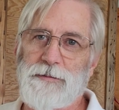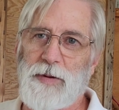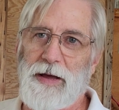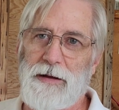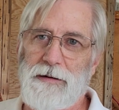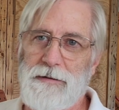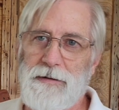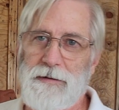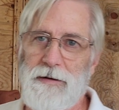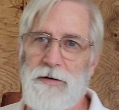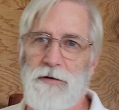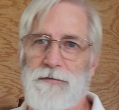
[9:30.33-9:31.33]
But
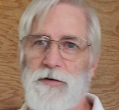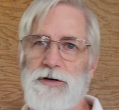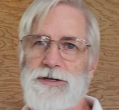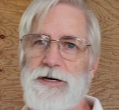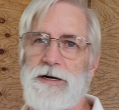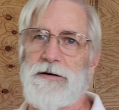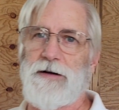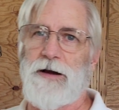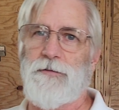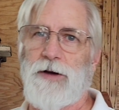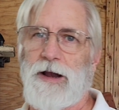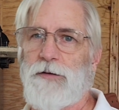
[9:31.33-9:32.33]
your first year, I
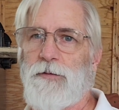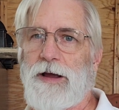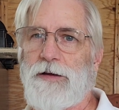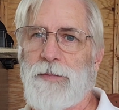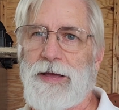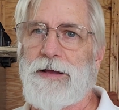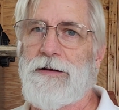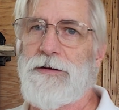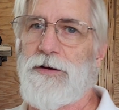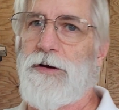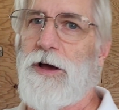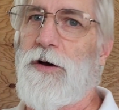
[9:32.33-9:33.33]
really recommend
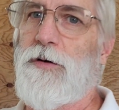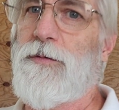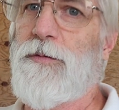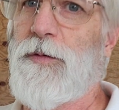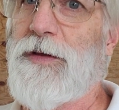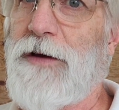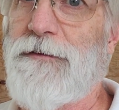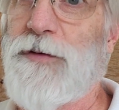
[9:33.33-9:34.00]
you go with a